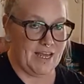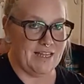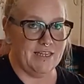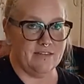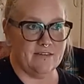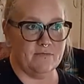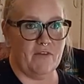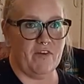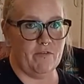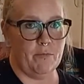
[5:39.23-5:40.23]
This is my
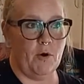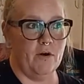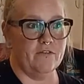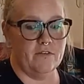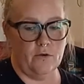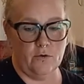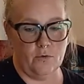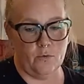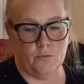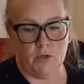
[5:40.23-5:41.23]
favorite part,
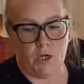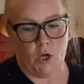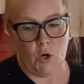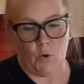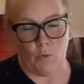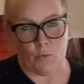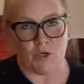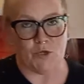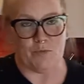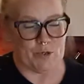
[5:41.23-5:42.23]
so we
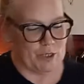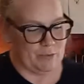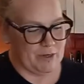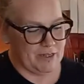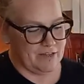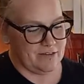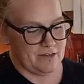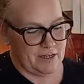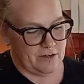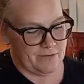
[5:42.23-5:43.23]
do put a good bit of this
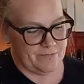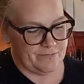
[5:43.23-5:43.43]
in here.